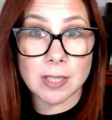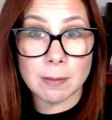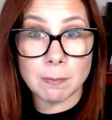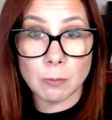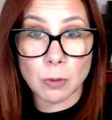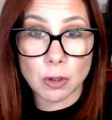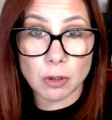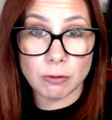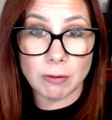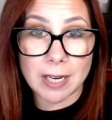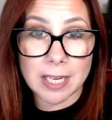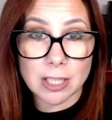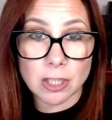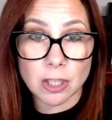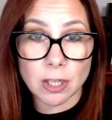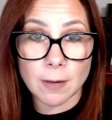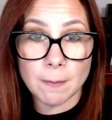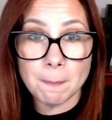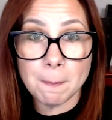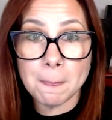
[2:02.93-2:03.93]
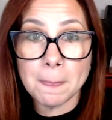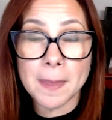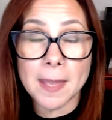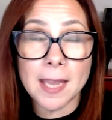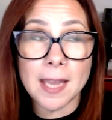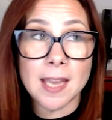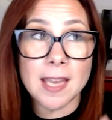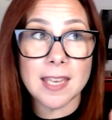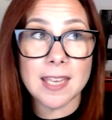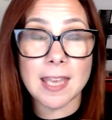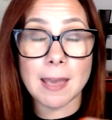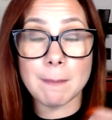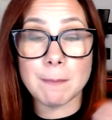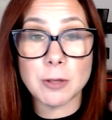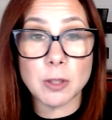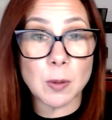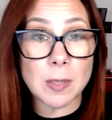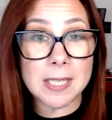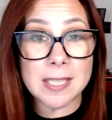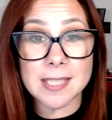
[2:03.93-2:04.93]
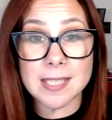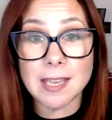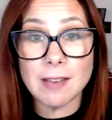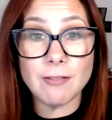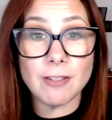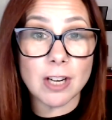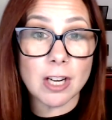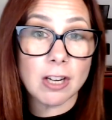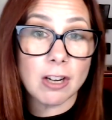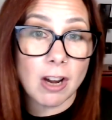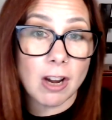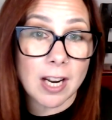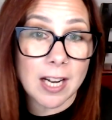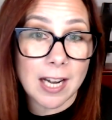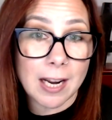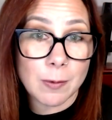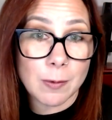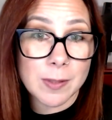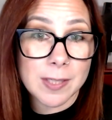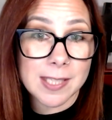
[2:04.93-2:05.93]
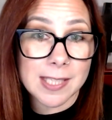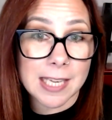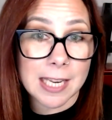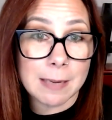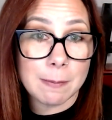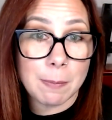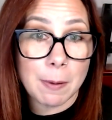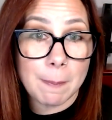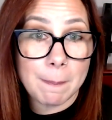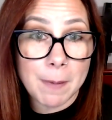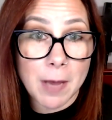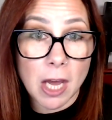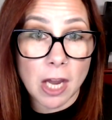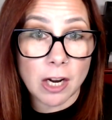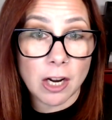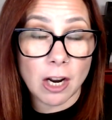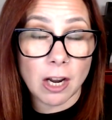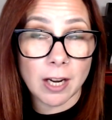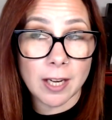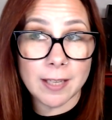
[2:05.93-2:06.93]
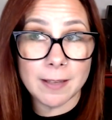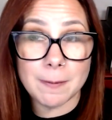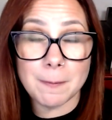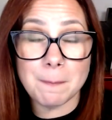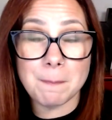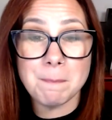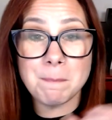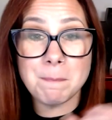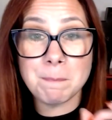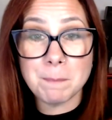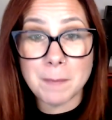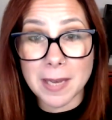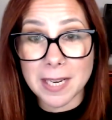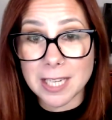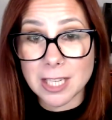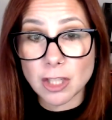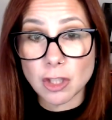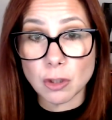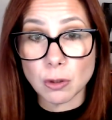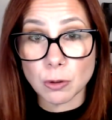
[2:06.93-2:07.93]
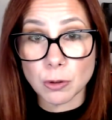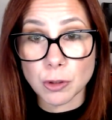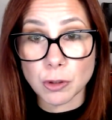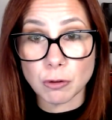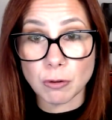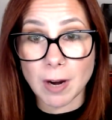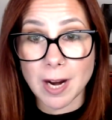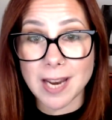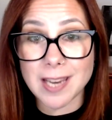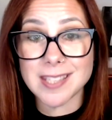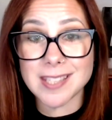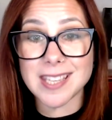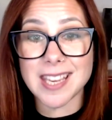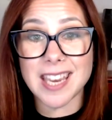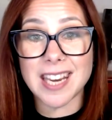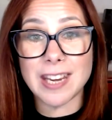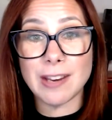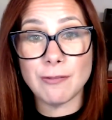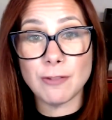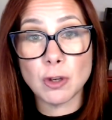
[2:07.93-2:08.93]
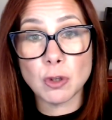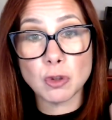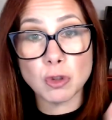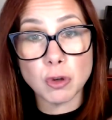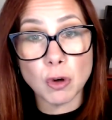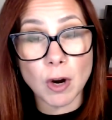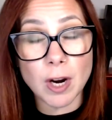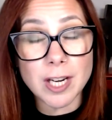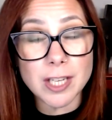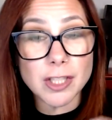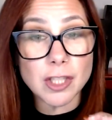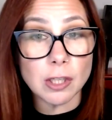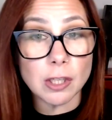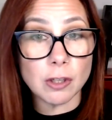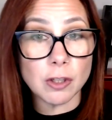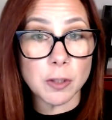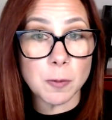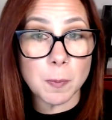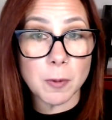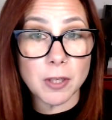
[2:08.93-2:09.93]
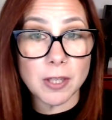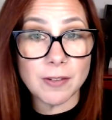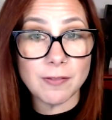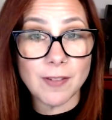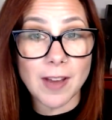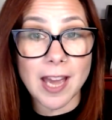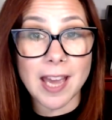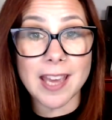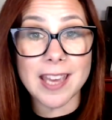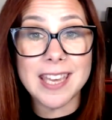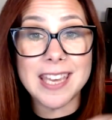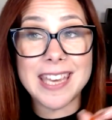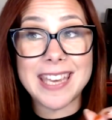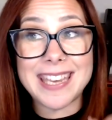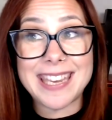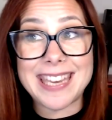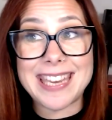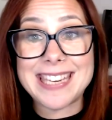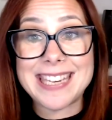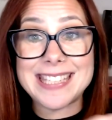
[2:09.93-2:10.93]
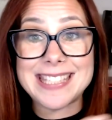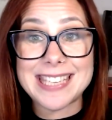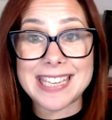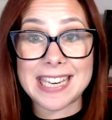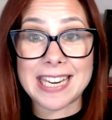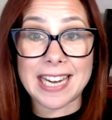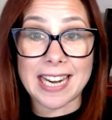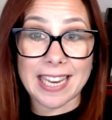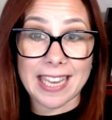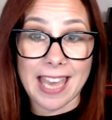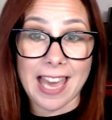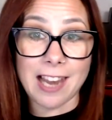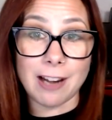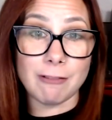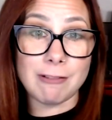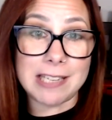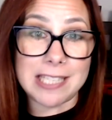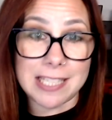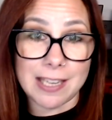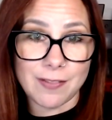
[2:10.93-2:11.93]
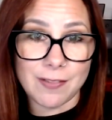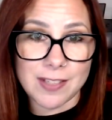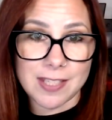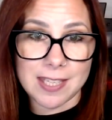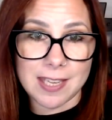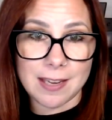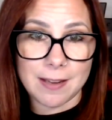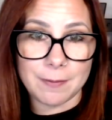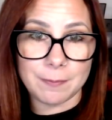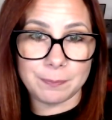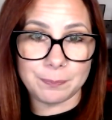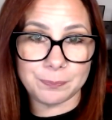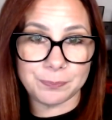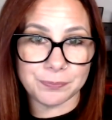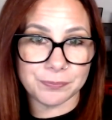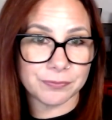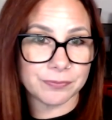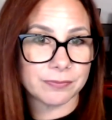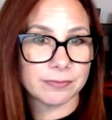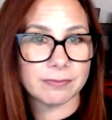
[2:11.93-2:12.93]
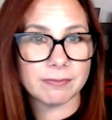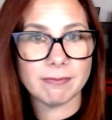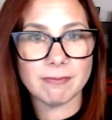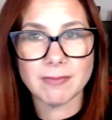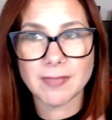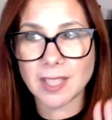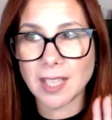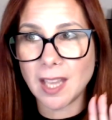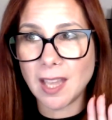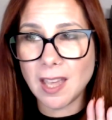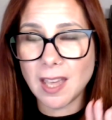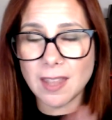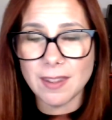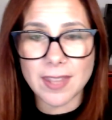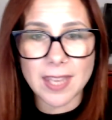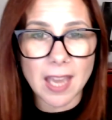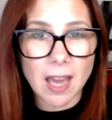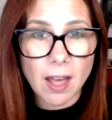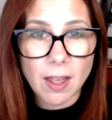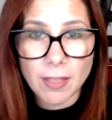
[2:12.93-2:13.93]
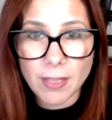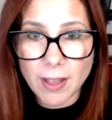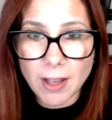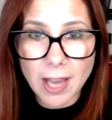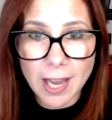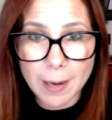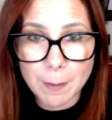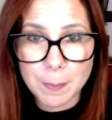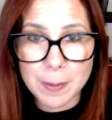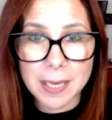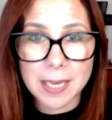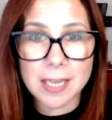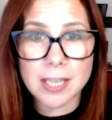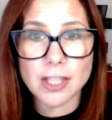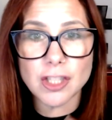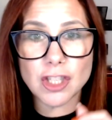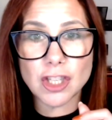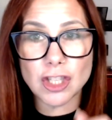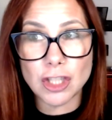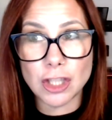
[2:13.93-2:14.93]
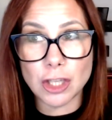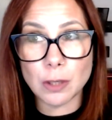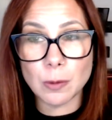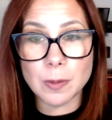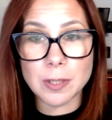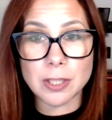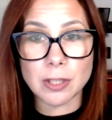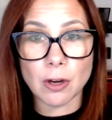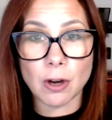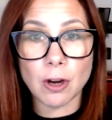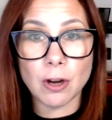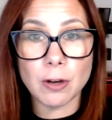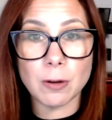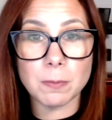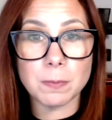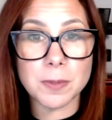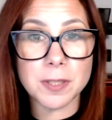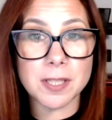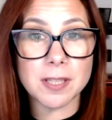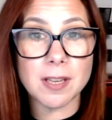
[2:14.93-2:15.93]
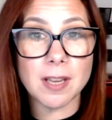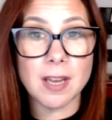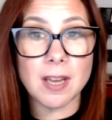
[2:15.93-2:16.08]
in moderation. Get between 7 and 9 hours sleep per night. Manage your stress, and if you're trying to lose body fat, eat in a calorie deficit. The other habits you adopt